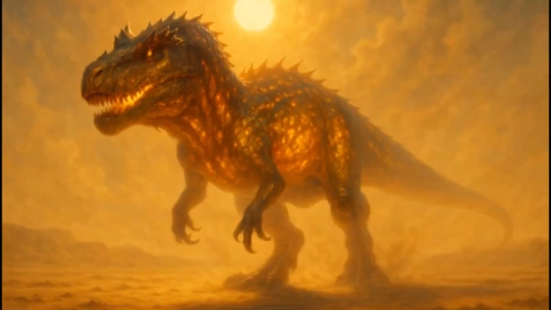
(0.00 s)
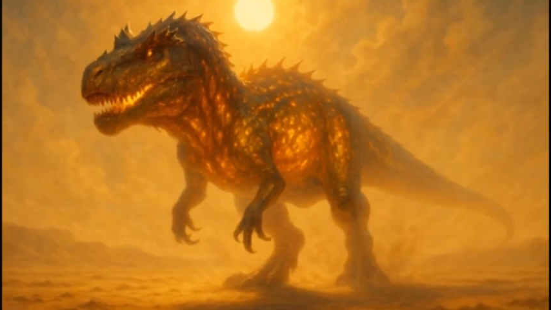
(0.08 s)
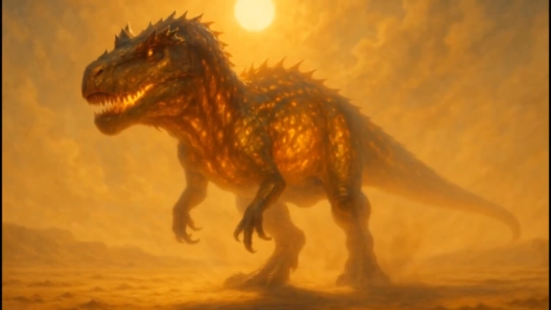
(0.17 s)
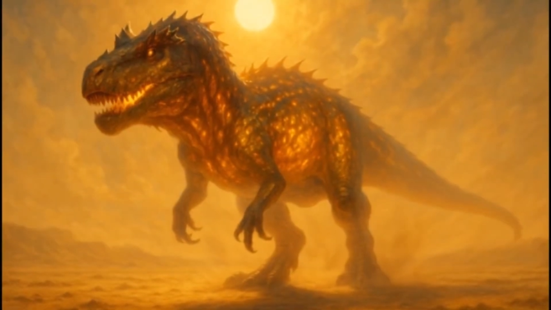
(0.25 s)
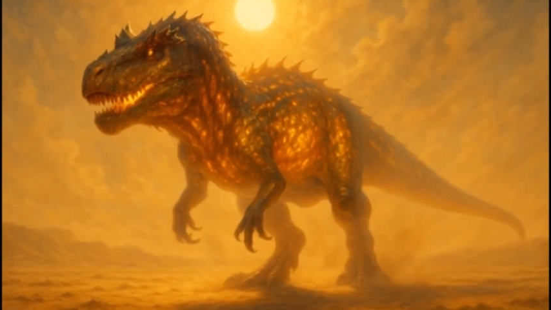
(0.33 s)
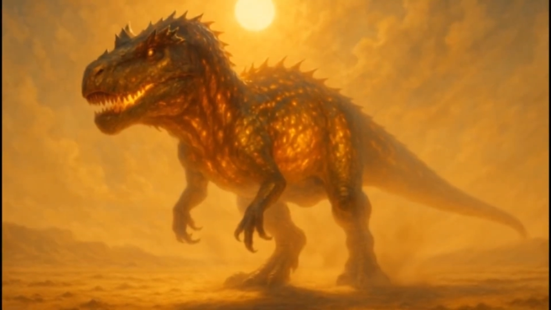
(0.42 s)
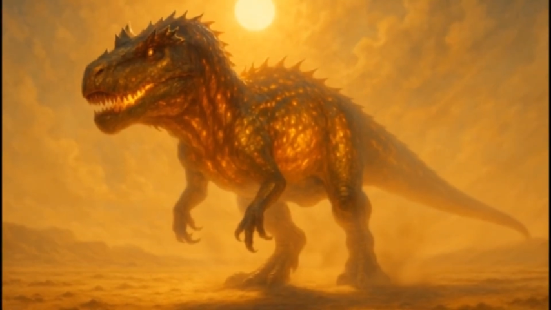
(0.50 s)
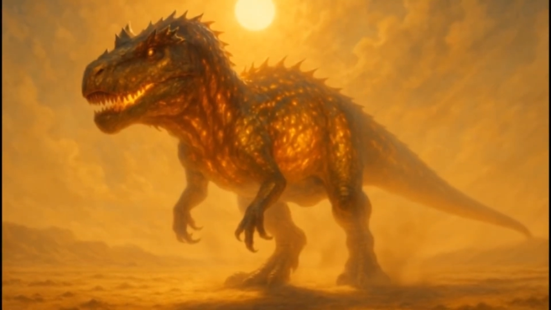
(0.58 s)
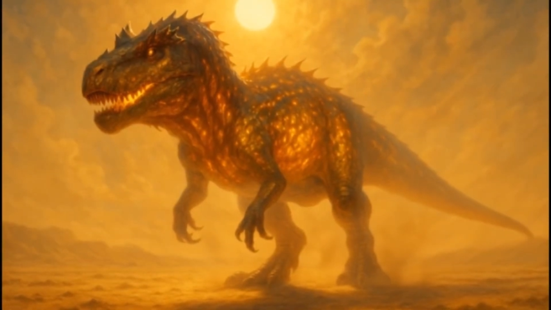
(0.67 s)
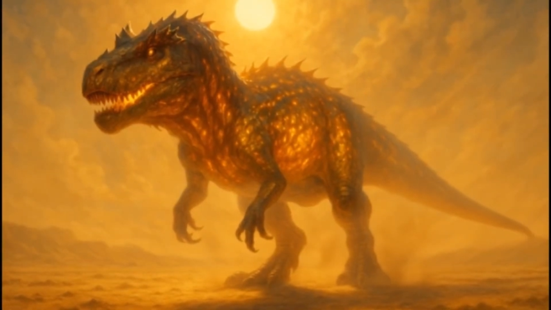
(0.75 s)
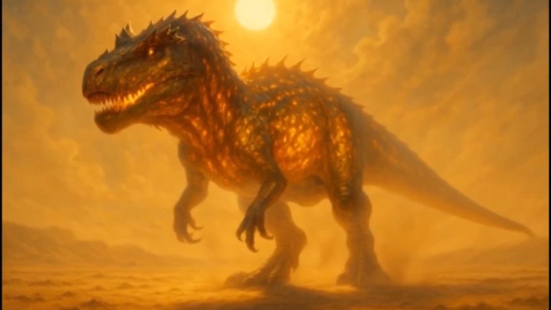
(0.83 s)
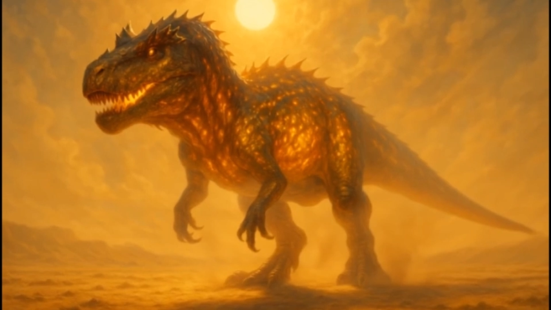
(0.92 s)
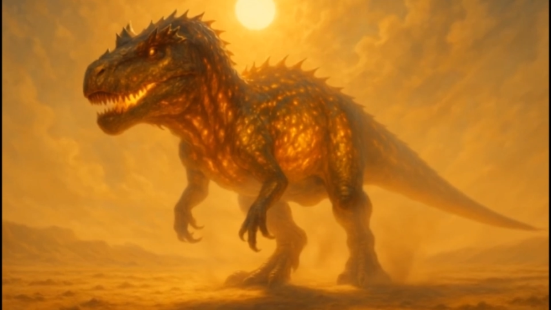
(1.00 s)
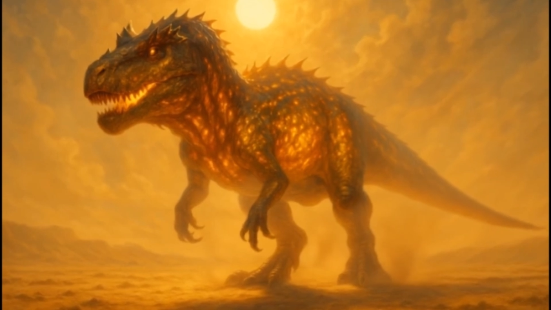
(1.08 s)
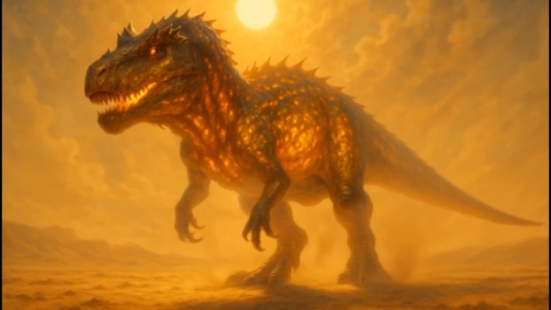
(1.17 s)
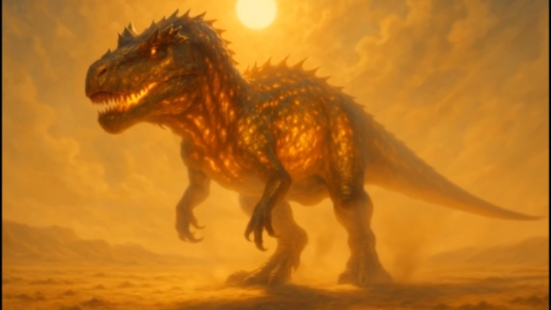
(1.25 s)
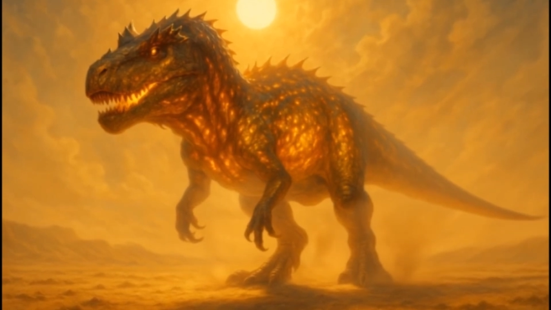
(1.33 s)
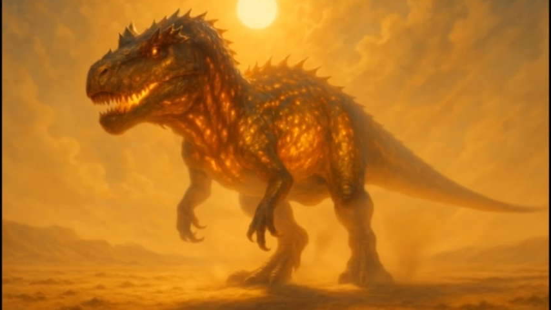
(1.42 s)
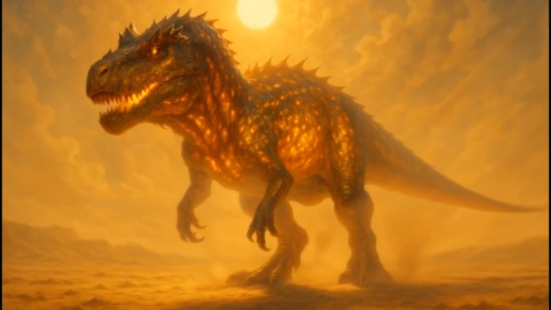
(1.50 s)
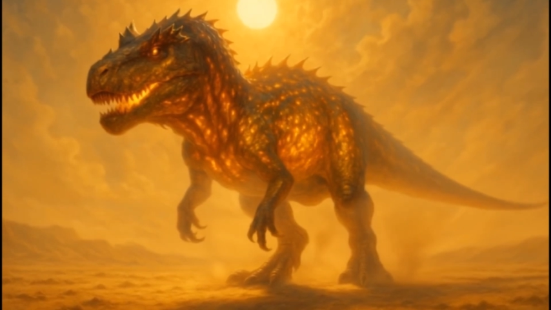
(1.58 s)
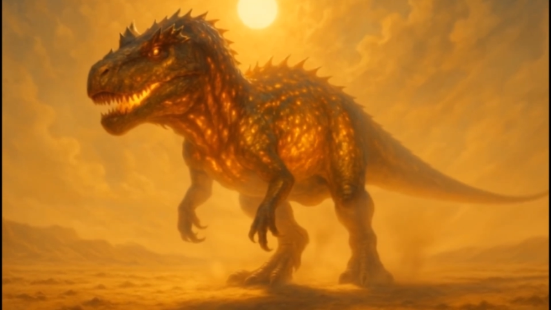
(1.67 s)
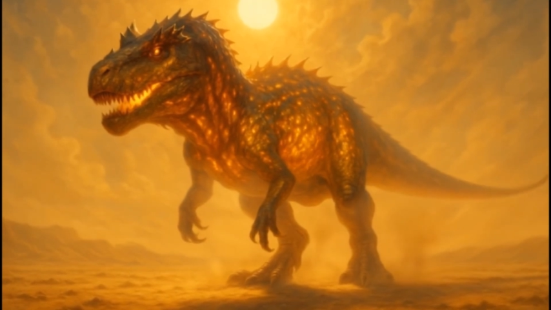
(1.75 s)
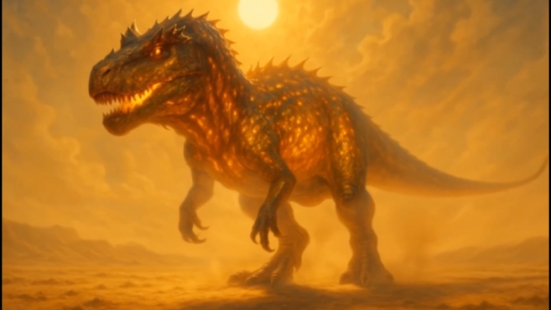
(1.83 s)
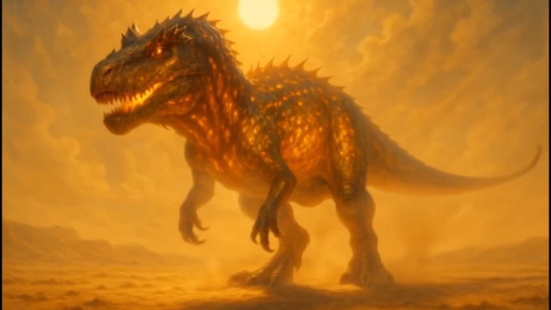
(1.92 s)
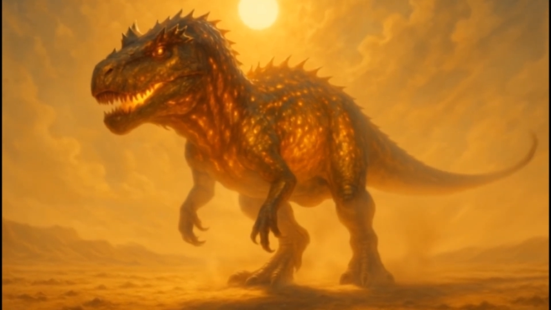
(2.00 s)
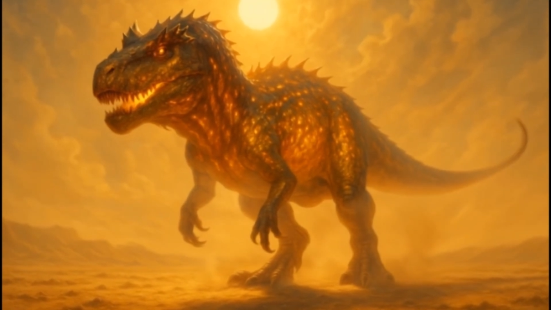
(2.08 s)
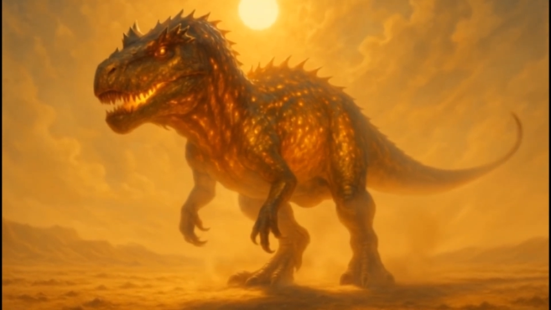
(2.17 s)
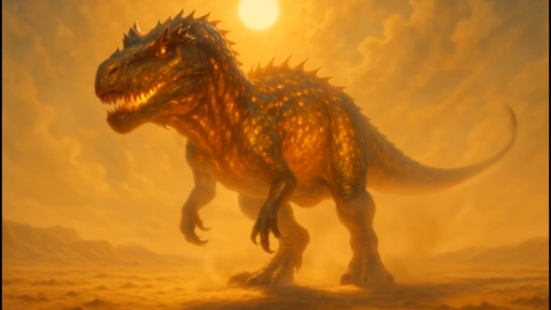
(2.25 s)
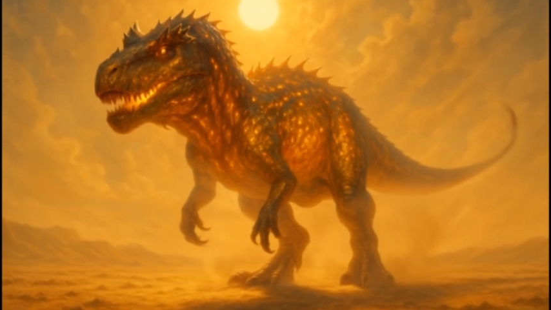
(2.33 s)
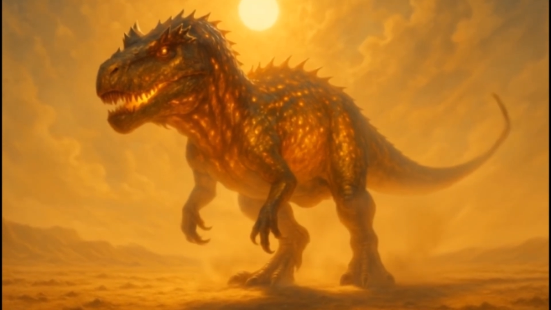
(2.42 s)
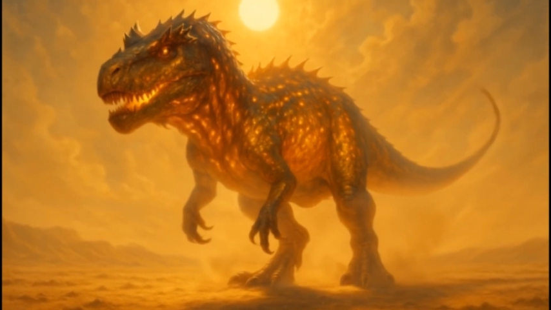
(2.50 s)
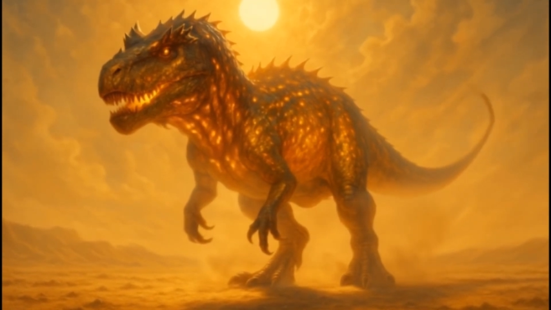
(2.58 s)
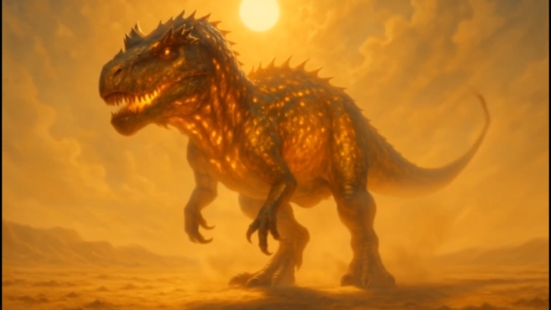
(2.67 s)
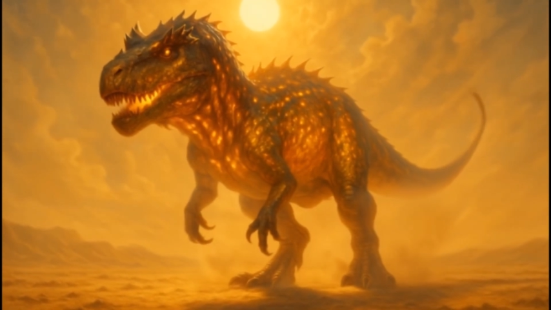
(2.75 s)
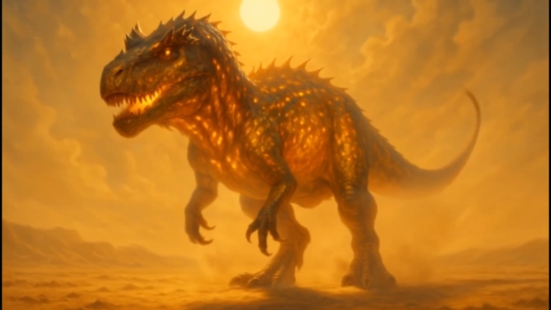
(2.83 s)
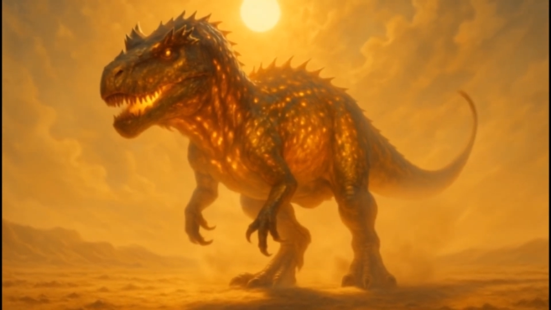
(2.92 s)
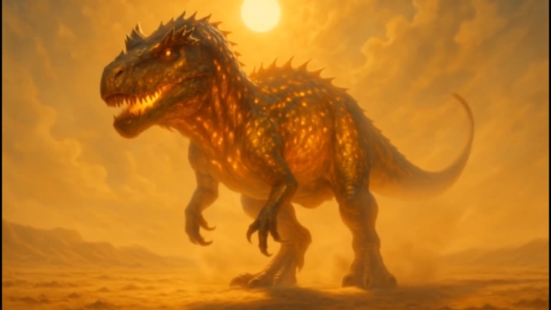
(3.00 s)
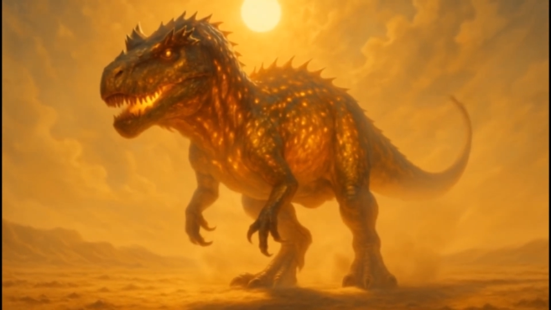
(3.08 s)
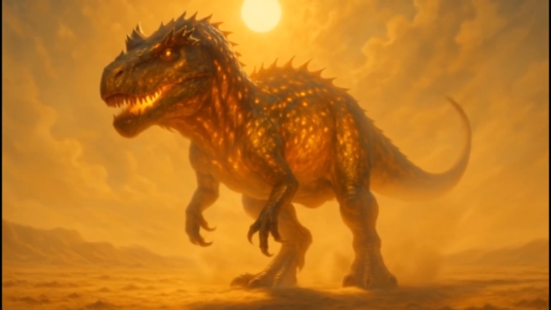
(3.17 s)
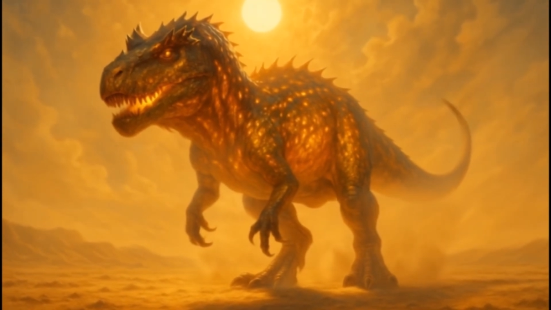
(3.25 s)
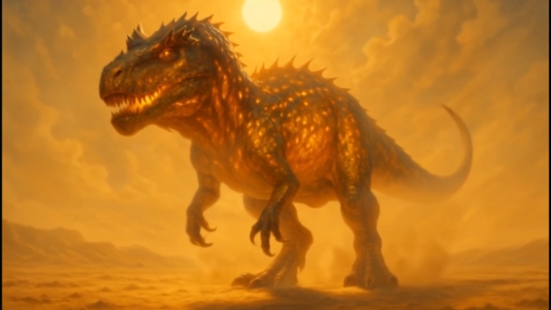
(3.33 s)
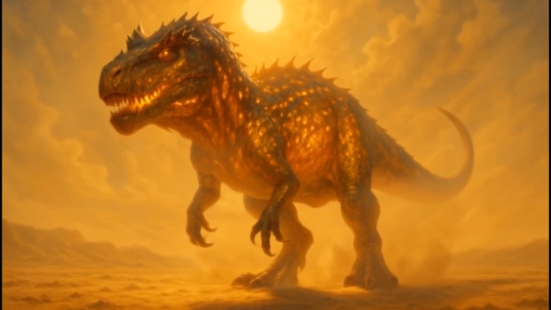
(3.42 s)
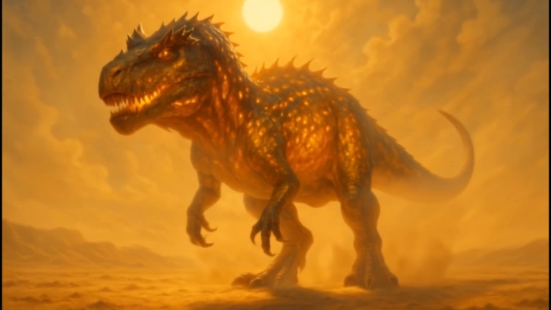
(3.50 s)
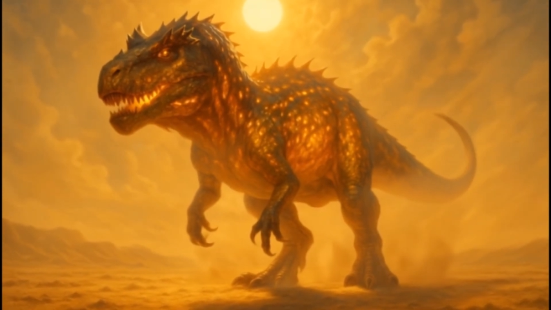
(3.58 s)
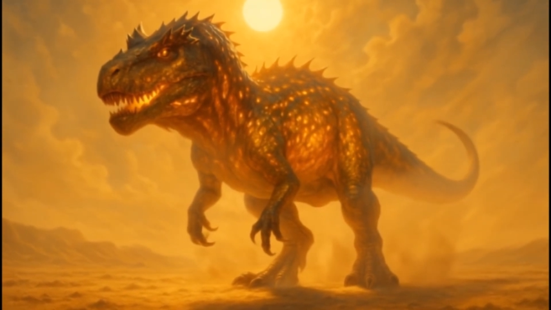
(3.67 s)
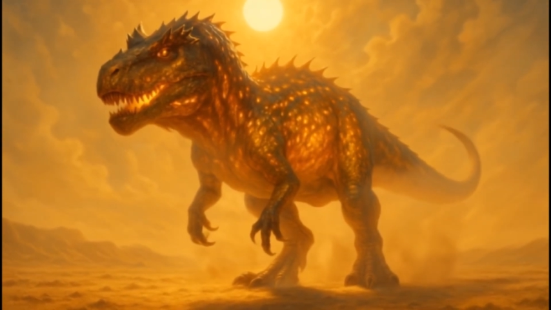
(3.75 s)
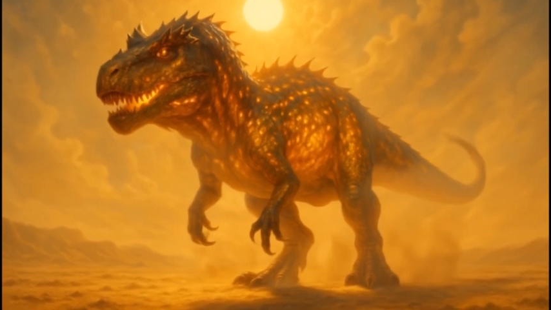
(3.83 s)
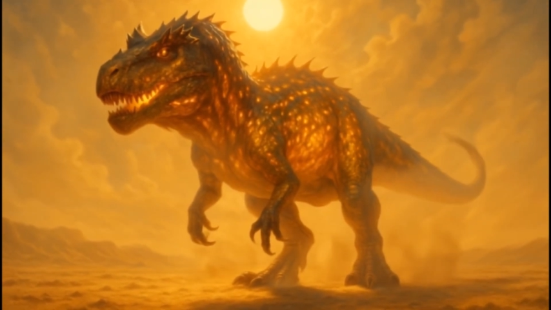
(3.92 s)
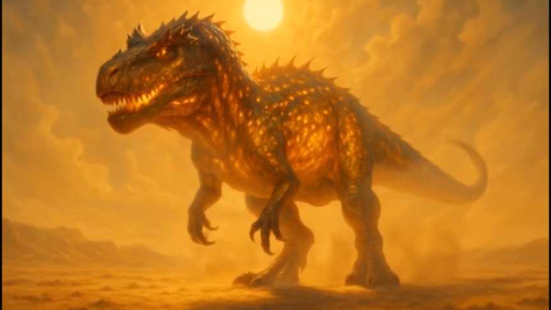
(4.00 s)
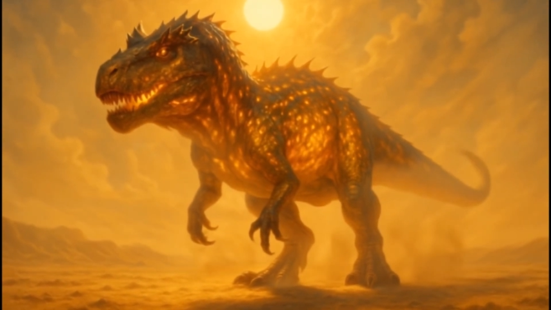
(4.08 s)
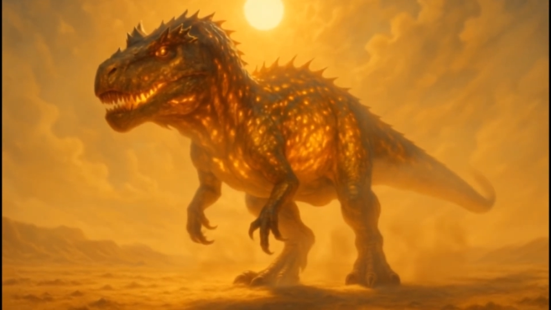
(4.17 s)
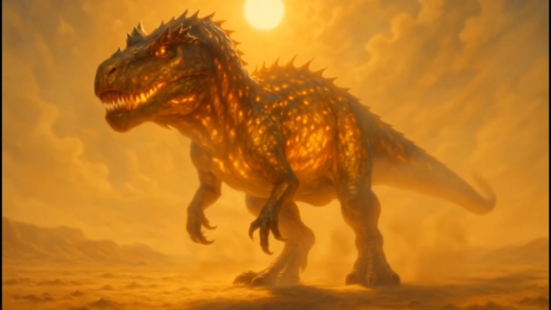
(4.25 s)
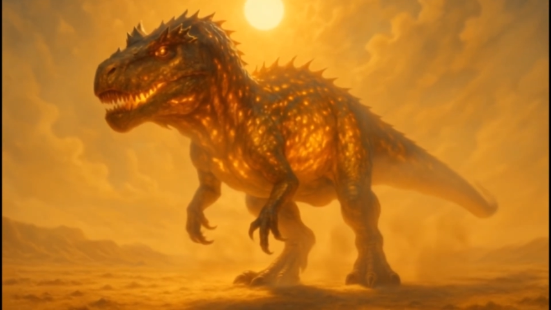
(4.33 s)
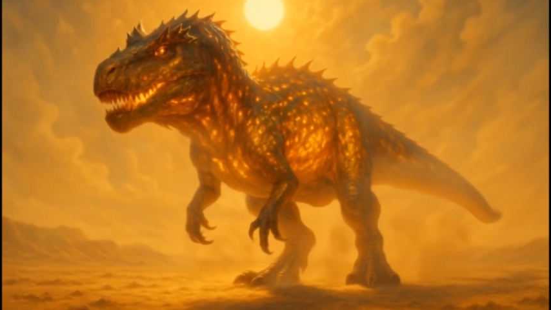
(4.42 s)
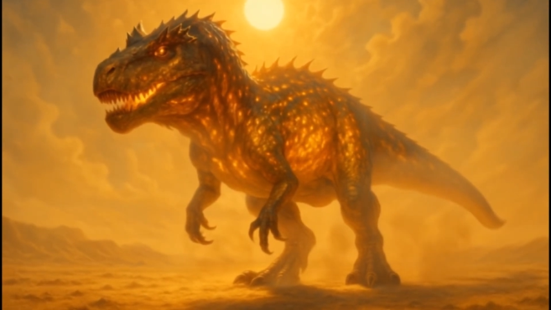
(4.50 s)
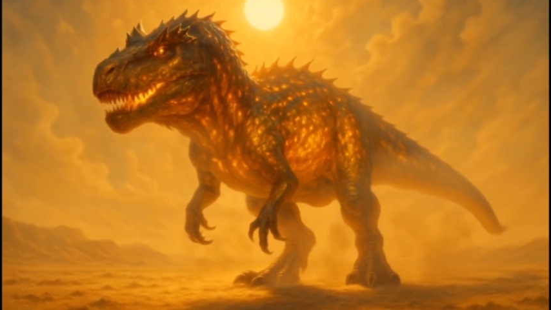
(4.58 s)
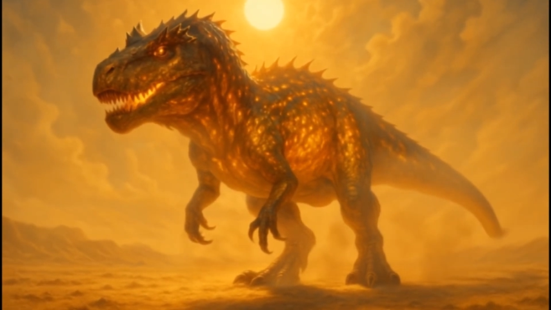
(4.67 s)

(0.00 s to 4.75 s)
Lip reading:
(no speaker visible)